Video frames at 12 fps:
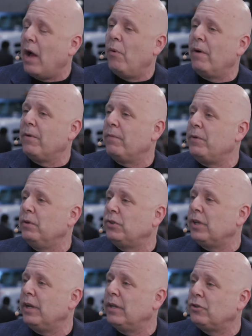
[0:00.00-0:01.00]
However, if you
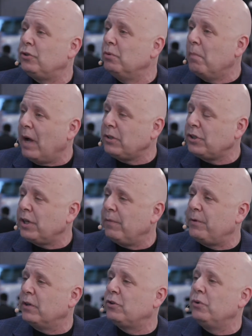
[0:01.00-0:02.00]
send it too much,
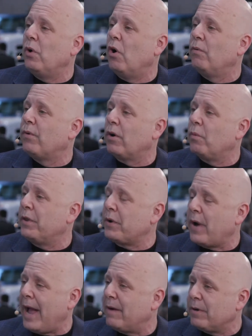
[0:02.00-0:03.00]
if you're too overt with
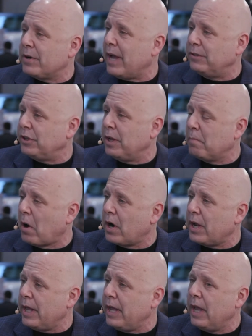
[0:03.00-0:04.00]
your advertising and
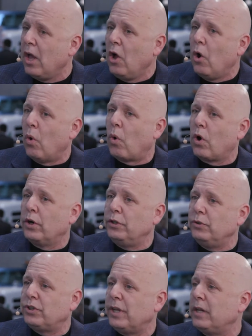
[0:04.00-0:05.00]
marketing, or
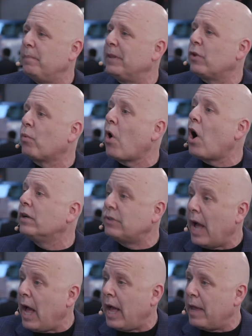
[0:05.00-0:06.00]
you send them at the wrong
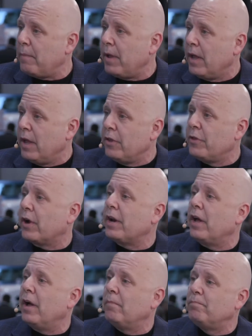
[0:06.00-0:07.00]
time, they're
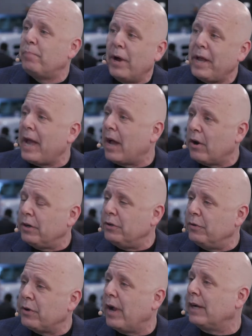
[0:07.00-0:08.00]
going to blank out on
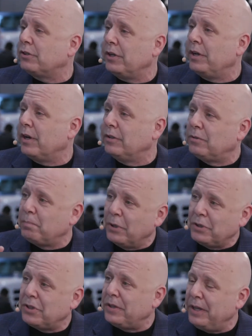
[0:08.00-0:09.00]
you. They're actually going to
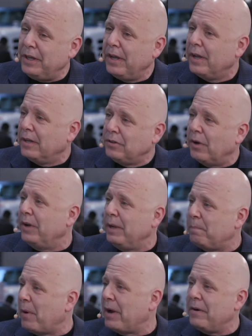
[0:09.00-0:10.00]
push the
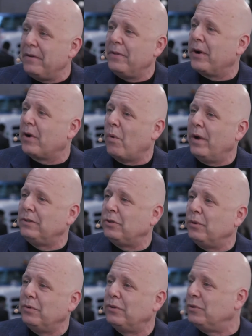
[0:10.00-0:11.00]
delete button, they're going
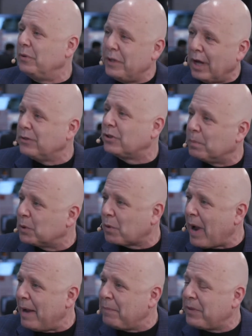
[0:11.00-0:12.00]
to do the
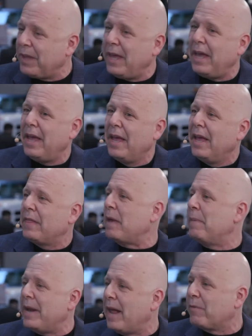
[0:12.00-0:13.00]
unsubscribe thing, they
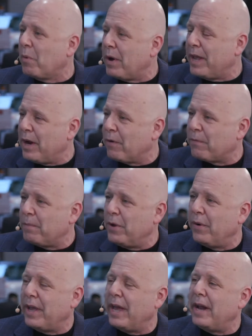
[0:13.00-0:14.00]
may never want to hear from
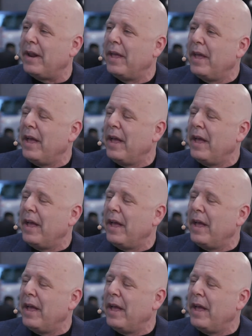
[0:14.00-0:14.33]
you again.